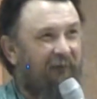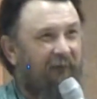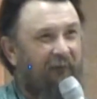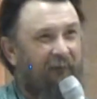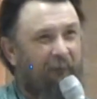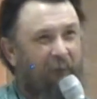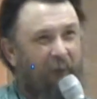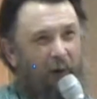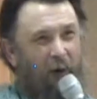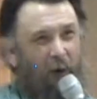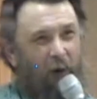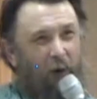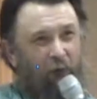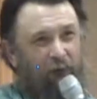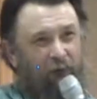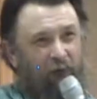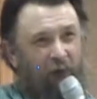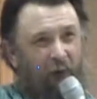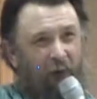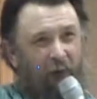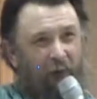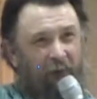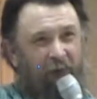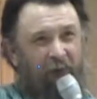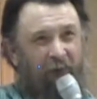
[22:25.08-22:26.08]
And the whole
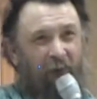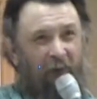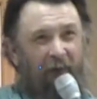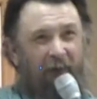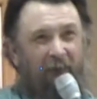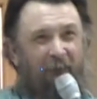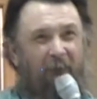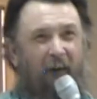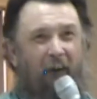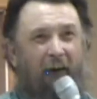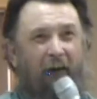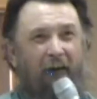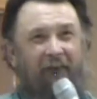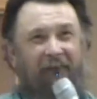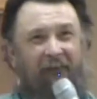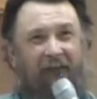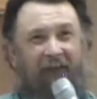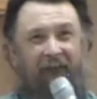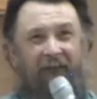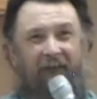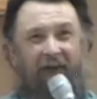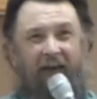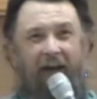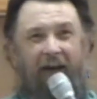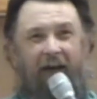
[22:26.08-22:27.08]
church fell apart
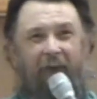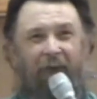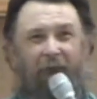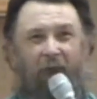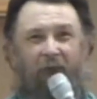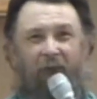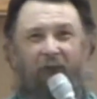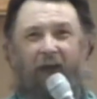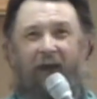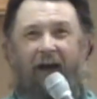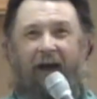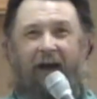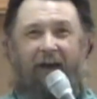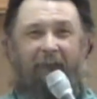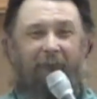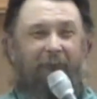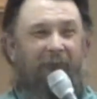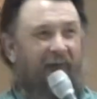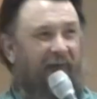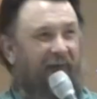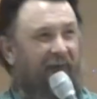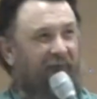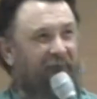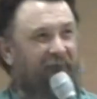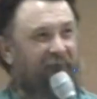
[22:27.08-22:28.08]
that night for 5
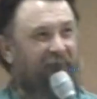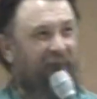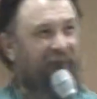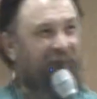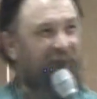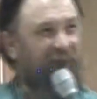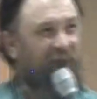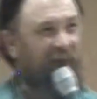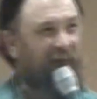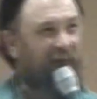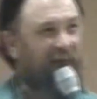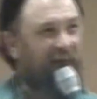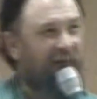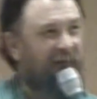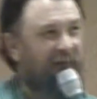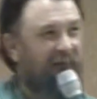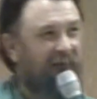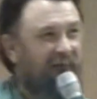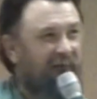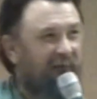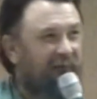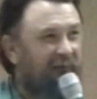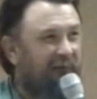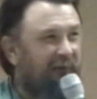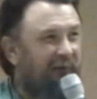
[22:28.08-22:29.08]
minutes.
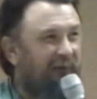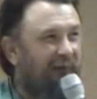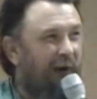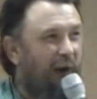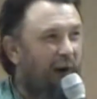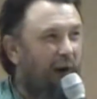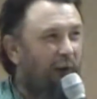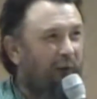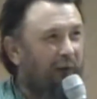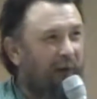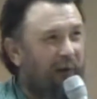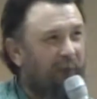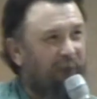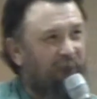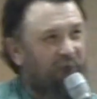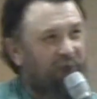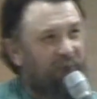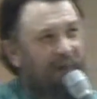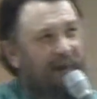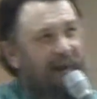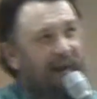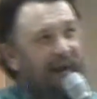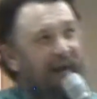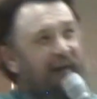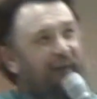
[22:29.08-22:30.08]
All of his
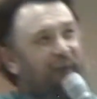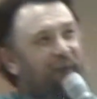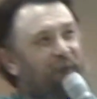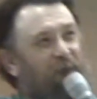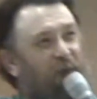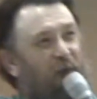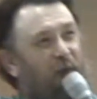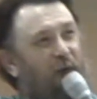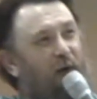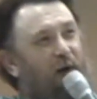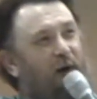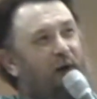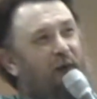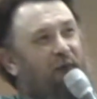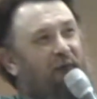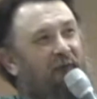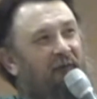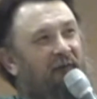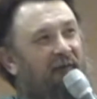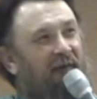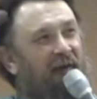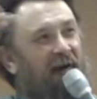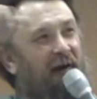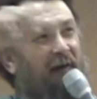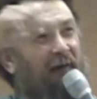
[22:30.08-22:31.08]
mind flew off
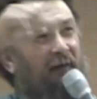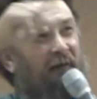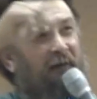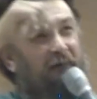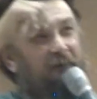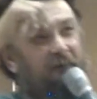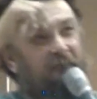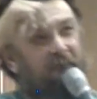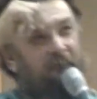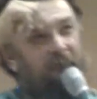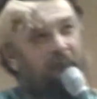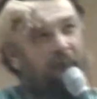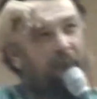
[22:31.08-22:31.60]
in the gutter.